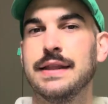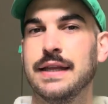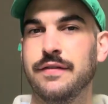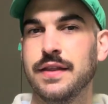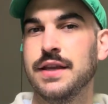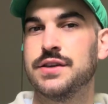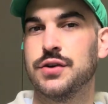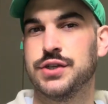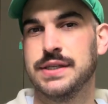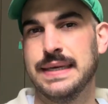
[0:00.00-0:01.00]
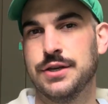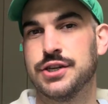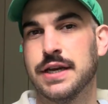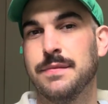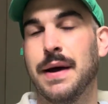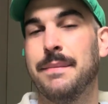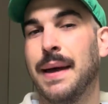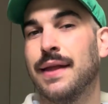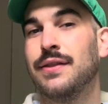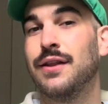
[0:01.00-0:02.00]
Leaving the Atocha Station by
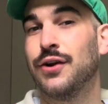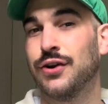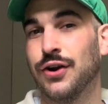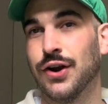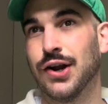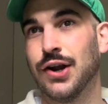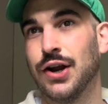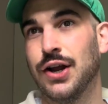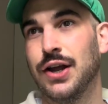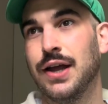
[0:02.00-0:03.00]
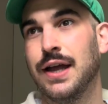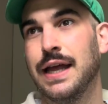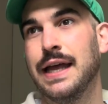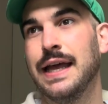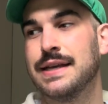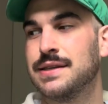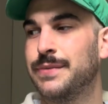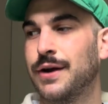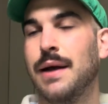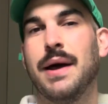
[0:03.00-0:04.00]
Ben Lerner is a
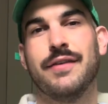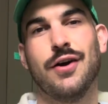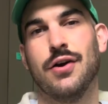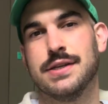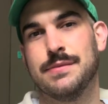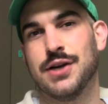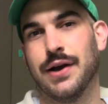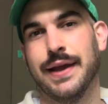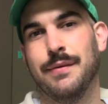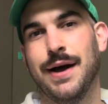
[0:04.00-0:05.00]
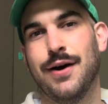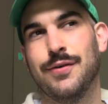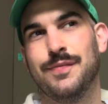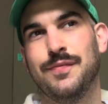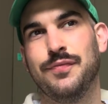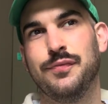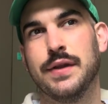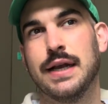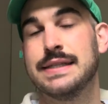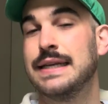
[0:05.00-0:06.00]
book I'm having a hard time talking about
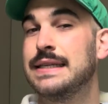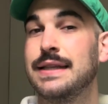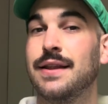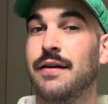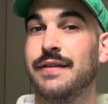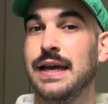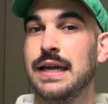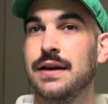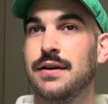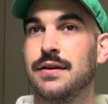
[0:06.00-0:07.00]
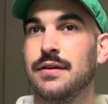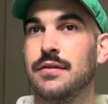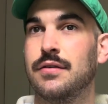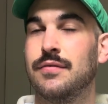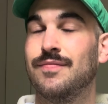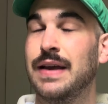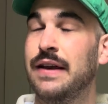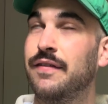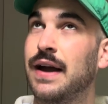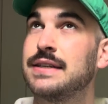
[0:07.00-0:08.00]
because I didn't love it.
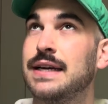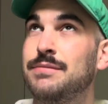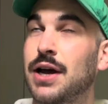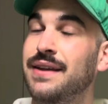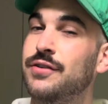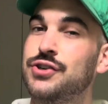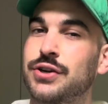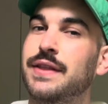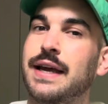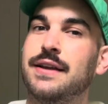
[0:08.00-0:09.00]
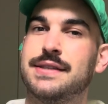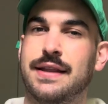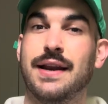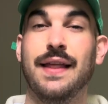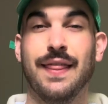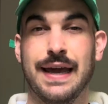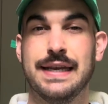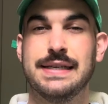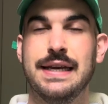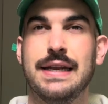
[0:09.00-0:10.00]
In fact, I'm not even sure that I could say that I
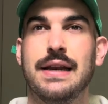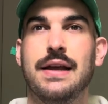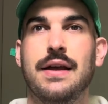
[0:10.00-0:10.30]
liked it.